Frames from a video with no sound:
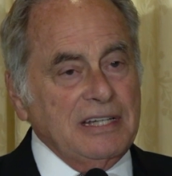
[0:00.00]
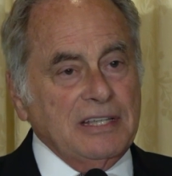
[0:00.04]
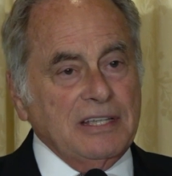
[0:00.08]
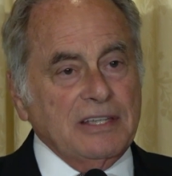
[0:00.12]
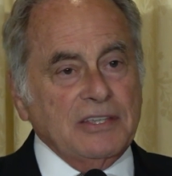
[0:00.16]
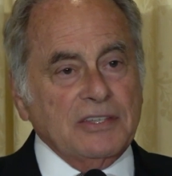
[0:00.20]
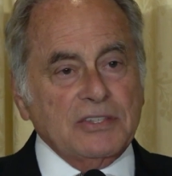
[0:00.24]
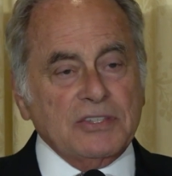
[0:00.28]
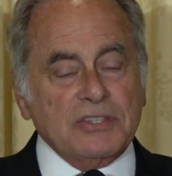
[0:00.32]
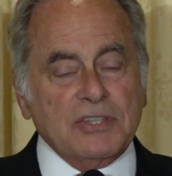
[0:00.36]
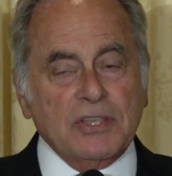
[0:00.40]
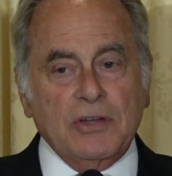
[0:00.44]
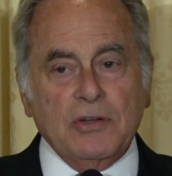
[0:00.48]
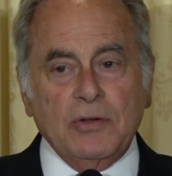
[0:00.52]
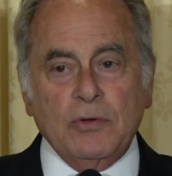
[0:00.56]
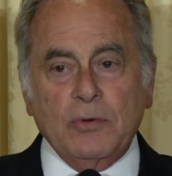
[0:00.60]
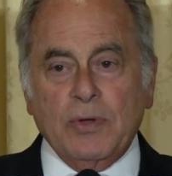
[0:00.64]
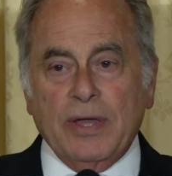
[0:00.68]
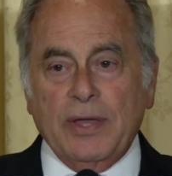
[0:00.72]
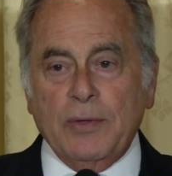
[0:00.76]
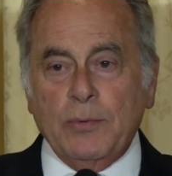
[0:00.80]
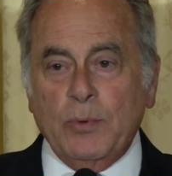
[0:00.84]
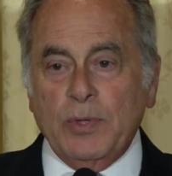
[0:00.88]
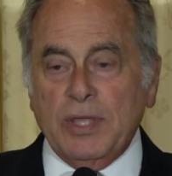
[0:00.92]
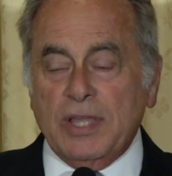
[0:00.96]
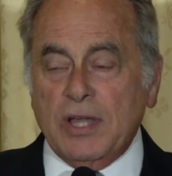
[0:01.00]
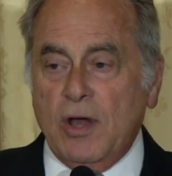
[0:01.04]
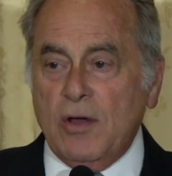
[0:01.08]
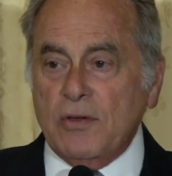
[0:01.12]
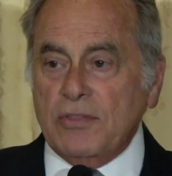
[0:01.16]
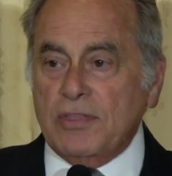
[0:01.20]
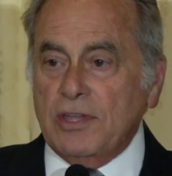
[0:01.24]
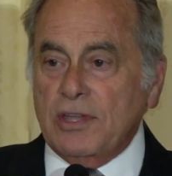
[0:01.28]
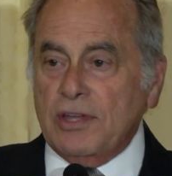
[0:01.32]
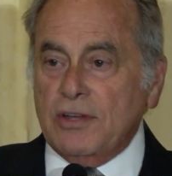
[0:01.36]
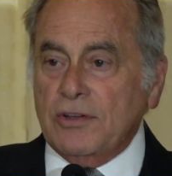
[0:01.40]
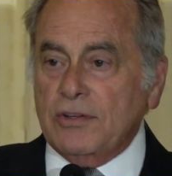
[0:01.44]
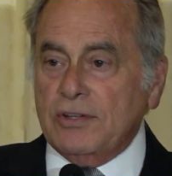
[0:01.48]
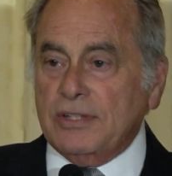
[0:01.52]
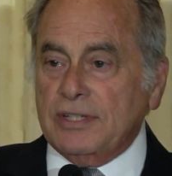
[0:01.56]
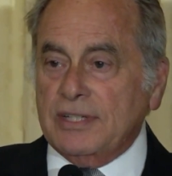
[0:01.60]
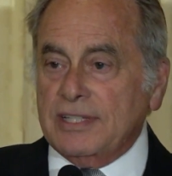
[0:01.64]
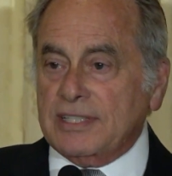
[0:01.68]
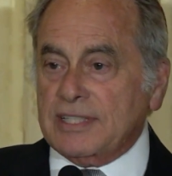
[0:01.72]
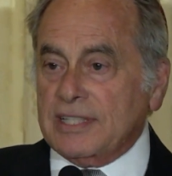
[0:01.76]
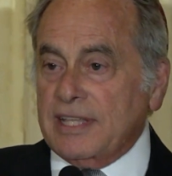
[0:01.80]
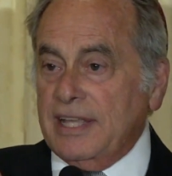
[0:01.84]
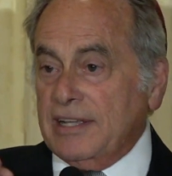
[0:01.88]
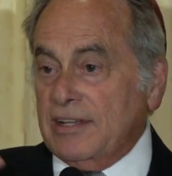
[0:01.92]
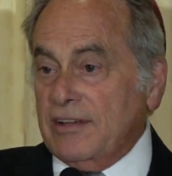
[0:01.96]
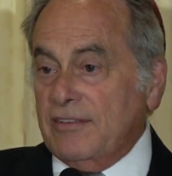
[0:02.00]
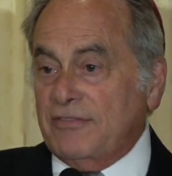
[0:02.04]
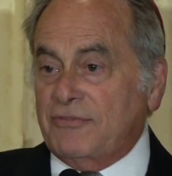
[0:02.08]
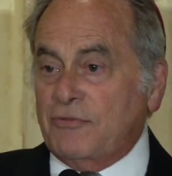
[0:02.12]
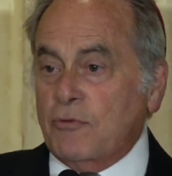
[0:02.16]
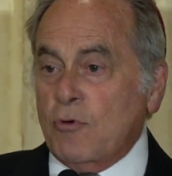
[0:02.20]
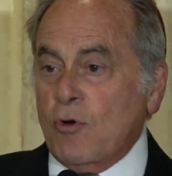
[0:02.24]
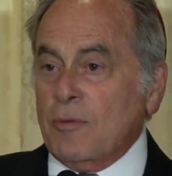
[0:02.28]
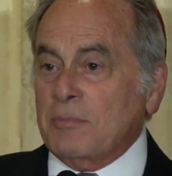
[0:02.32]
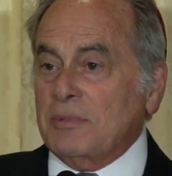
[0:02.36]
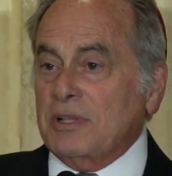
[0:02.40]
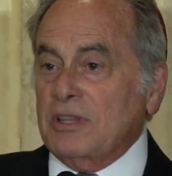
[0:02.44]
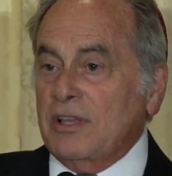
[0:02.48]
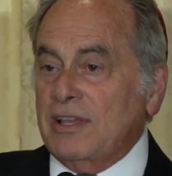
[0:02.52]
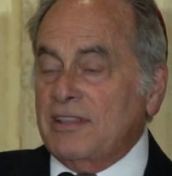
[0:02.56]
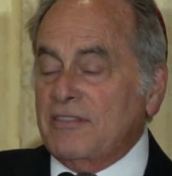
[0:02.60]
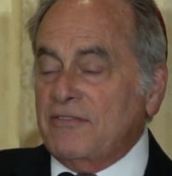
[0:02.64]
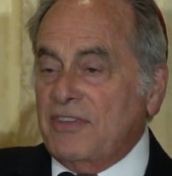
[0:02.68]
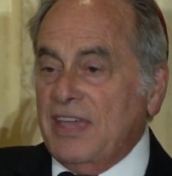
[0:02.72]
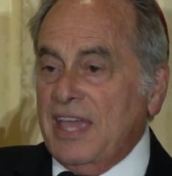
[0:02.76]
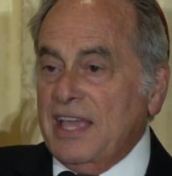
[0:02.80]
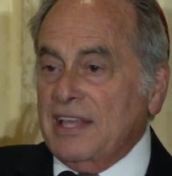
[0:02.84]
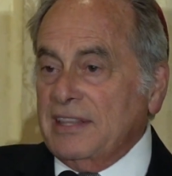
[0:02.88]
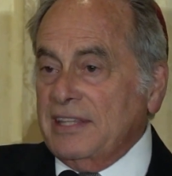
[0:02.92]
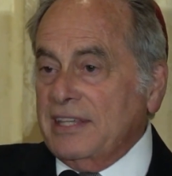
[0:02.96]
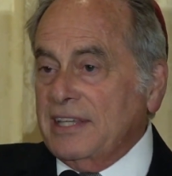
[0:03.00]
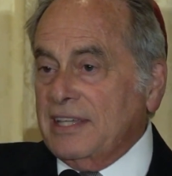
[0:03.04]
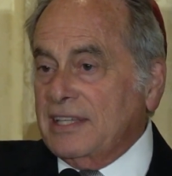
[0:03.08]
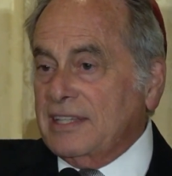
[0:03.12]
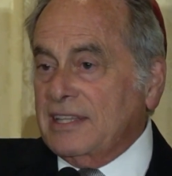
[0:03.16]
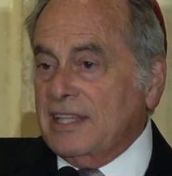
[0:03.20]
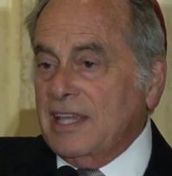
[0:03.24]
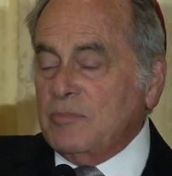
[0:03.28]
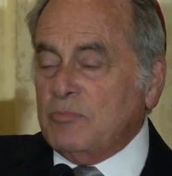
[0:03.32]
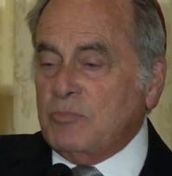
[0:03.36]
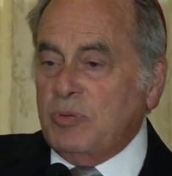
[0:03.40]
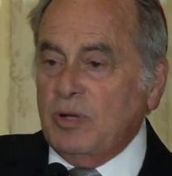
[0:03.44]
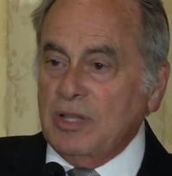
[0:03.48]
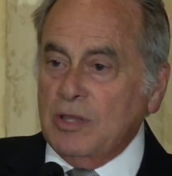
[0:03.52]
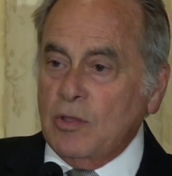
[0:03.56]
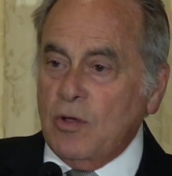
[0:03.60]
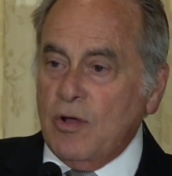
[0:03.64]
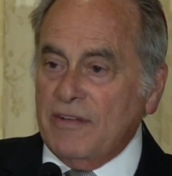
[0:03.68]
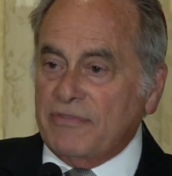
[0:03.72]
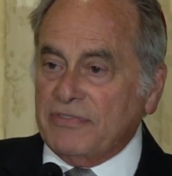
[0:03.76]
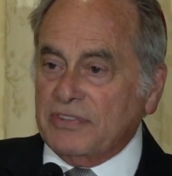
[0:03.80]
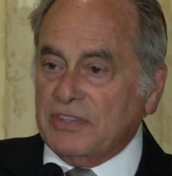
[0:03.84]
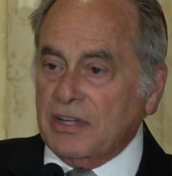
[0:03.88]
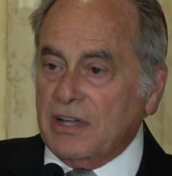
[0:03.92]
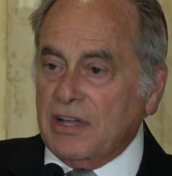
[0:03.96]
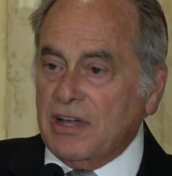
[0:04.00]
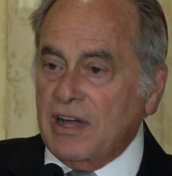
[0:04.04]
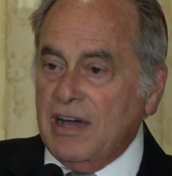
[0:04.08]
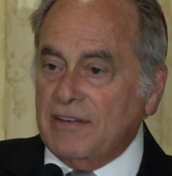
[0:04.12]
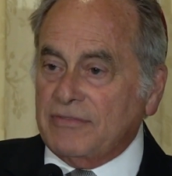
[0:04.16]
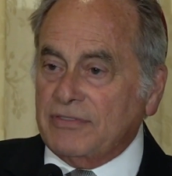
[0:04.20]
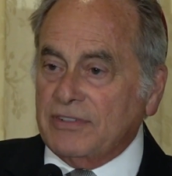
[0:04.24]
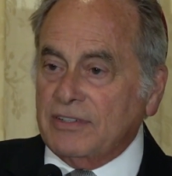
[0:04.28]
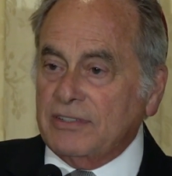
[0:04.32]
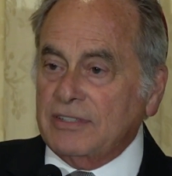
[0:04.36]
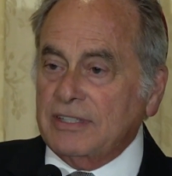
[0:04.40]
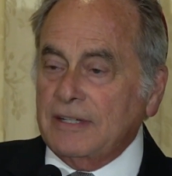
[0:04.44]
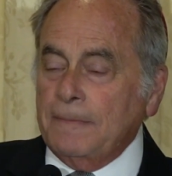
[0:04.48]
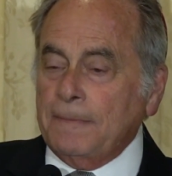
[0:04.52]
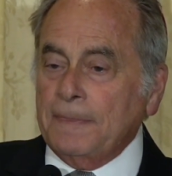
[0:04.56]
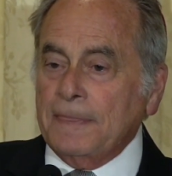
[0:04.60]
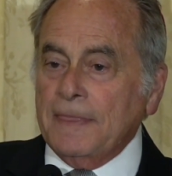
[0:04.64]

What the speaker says: So we go there, and it's like a formal unveiling, and they pull off the cover,